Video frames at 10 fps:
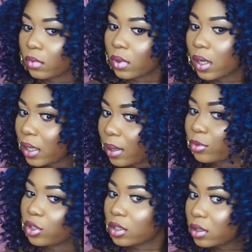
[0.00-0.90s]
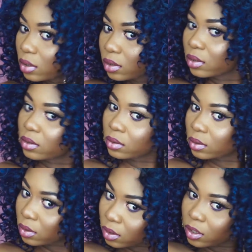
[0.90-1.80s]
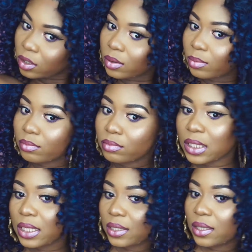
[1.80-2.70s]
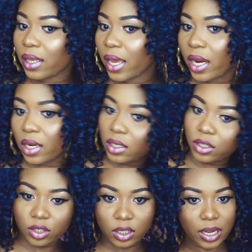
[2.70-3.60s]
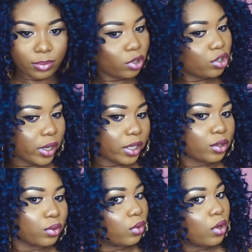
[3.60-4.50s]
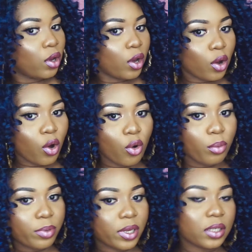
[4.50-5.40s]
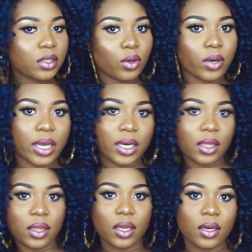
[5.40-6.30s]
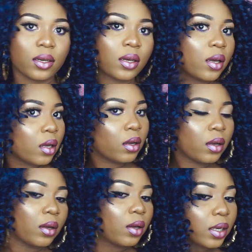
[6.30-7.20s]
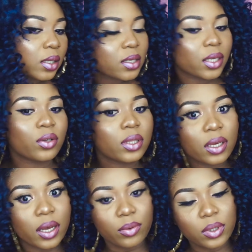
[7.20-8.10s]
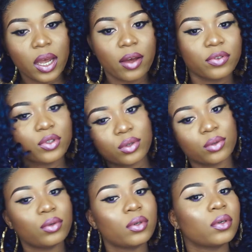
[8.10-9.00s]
And I'm just teasing the hair literally. I'm not trying to comb it or anything. At least I don't think I would have to.